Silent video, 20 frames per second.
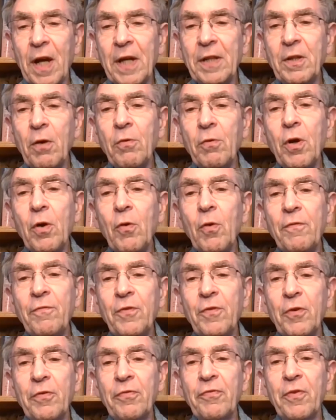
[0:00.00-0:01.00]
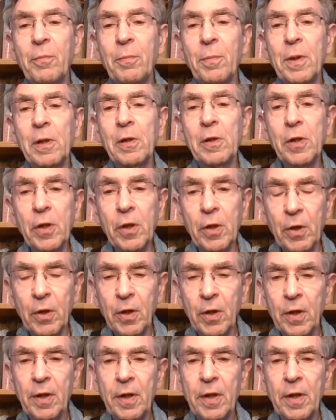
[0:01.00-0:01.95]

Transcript: I don't know if you're familiar